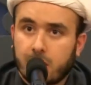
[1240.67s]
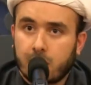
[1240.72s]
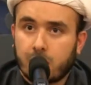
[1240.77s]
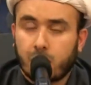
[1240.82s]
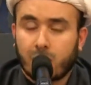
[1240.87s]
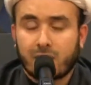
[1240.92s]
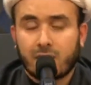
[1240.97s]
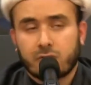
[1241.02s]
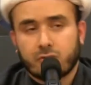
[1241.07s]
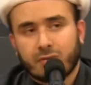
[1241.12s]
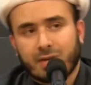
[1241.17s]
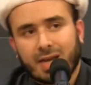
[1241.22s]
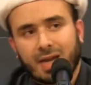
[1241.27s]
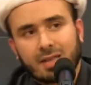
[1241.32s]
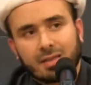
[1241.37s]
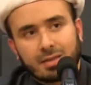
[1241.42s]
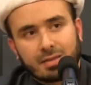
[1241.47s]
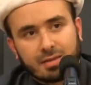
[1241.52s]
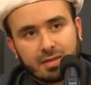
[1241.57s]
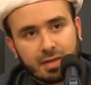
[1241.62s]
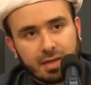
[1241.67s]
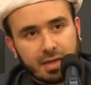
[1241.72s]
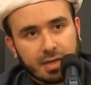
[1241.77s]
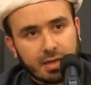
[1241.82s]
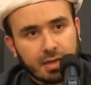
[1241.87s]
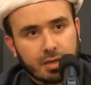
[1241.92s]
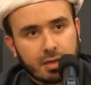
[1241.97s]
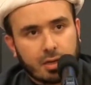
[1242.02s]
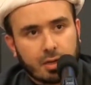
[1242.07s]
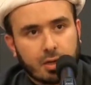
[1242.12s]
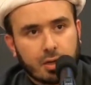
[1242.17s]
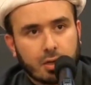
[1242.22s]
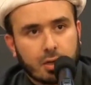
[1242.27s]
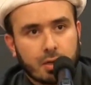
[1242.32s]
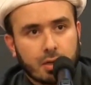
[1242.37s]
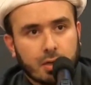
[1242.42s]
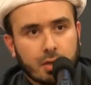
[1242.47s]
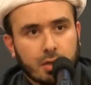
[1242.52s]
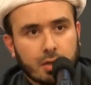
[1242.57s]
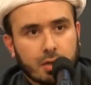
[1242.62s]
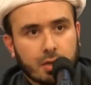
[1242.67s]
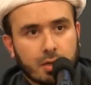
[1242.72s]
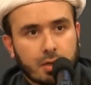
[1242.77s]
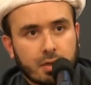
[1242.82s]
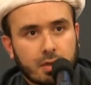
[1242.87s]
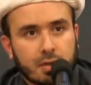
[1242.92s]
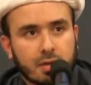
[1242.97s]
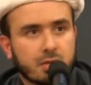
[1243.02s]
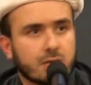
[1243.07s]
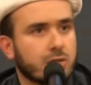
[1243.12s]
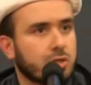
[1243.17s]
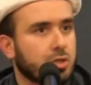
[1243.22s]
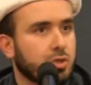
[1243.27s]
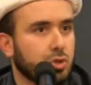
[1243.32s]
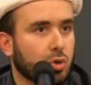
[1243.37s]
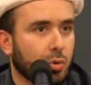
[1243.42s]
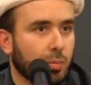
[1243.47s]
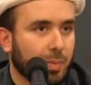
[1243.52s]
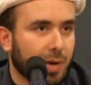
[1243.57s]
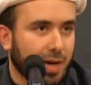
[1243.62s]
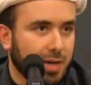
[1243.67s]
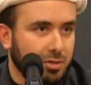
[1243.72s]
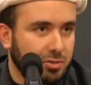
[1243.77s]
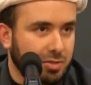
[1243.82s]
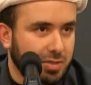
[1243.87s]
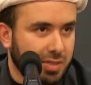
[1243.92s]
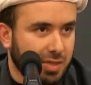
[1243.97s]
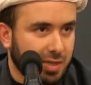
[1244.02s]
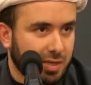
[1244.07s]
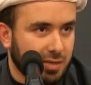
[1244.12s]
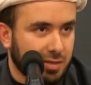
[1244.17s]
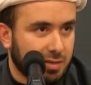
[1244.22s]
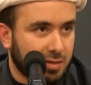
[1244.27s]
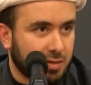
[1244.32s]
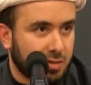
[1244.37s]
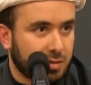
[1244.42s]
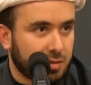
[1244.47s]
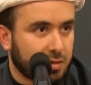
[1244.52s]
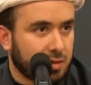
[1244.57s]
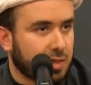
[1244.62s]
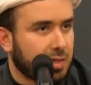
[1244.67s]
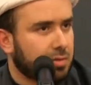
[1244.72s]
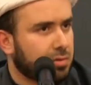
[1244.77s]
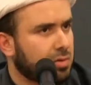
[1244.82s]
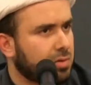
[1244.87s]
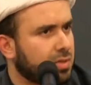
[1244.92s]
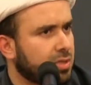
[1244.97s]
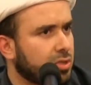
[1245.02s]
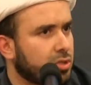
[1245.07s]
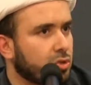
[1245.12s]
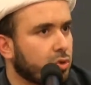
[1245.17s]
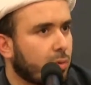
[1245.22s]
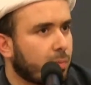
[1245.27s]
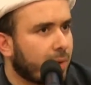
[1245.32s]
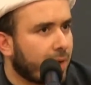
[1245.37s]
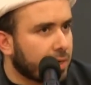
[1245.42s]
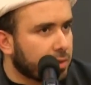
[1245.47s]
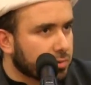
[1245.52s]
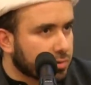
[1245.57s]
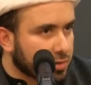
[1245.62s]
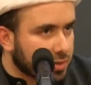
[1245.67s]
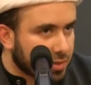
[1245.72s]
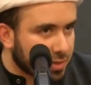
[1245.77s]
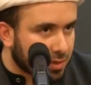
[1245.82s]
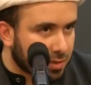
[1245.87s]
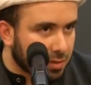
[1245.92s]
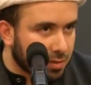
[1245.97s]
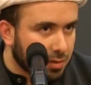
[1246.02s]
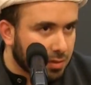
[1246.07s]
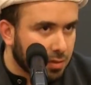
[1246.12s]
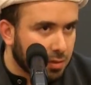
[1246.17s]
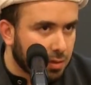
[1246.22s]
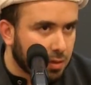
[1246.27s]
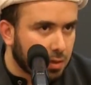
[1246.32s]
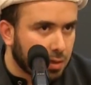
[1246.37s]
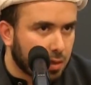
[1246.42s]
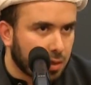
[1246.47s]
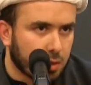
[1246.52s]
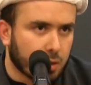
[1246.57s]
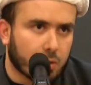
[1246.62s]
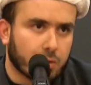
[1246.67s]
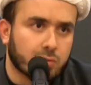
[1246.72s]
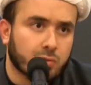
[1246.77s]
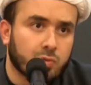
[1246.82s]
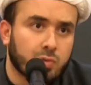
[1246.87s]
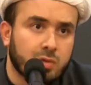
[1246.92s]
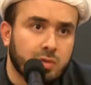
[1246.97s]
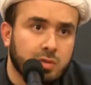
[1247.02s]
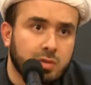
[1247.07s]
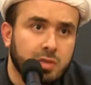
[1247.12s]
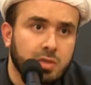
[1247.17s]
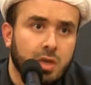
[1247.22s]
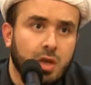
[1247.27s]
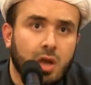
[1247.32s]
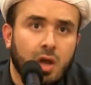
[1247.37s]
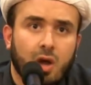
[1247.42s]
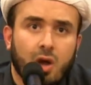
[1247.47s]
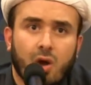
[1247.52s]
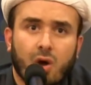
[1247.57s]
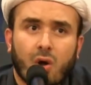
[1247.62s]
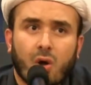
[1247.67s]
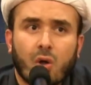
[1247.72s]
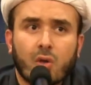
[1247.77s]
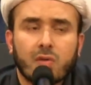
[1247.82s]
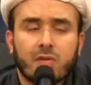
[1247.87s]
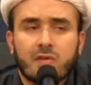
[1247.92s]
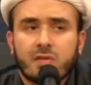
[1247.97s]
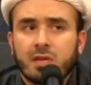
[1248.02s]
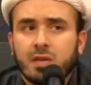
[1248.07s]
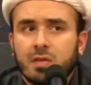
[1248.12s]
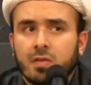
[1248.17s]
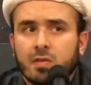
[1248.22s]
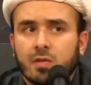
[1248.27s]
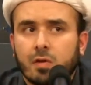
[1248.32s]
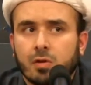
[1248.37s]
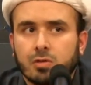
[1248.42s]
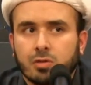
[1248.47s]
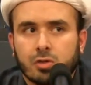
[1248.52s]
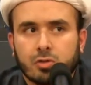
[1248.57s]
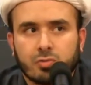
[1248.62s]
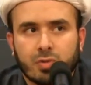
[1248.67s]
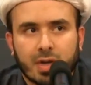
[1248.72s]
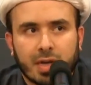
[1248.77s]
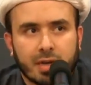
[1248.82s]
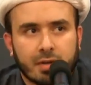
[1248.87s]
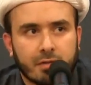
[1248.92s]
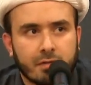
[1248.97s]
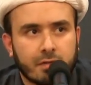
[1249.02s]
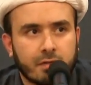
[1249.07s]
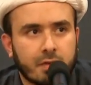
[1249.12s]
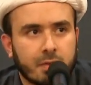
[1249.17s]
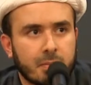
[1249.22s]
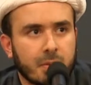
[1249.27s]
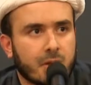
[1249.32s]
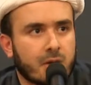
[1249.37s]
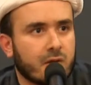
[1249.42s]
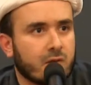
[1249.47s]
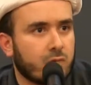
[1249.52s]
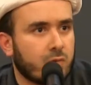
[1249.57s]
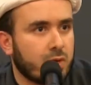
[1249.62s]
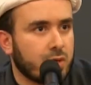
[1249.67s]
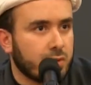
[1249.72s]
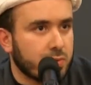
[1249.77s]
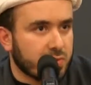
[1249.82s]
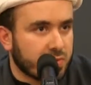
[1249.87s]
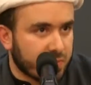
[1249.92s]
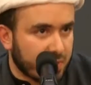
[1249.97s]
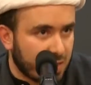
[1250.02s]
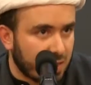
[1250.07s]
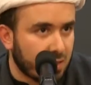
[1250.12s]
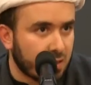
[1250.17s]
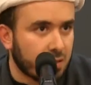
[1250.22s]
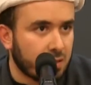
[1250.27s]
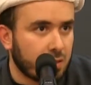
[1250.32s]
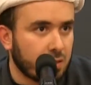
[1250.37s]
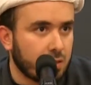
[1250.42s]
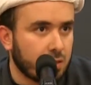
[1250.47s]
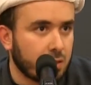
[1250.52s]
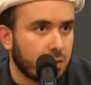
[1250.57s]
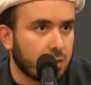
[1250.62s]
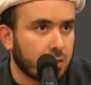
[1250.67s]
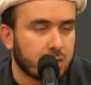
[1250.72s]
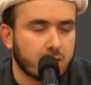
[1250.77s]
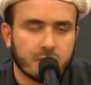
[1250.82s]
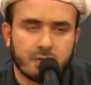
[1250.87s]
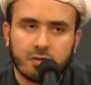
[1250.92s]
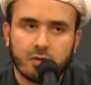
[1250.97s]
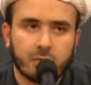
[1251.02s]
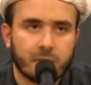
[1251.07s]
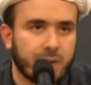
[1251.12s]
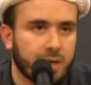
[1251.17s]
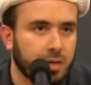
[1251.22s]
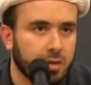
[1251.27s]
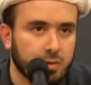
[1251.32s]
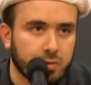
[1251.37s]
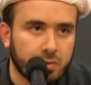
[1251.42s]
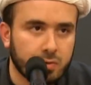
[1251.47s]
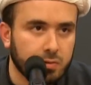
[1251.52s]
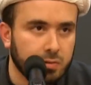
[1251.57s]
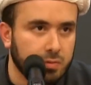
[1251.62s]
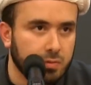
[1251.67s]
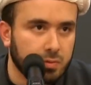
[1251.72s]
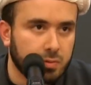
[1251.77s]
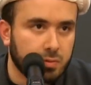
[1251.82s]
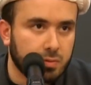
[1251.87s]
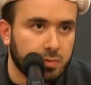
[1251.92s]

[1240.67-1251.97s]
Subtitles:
When in reality, there is no minor deed. There is no minor sin. In other words, all sins are grave, because when you sin, you're disobeying who?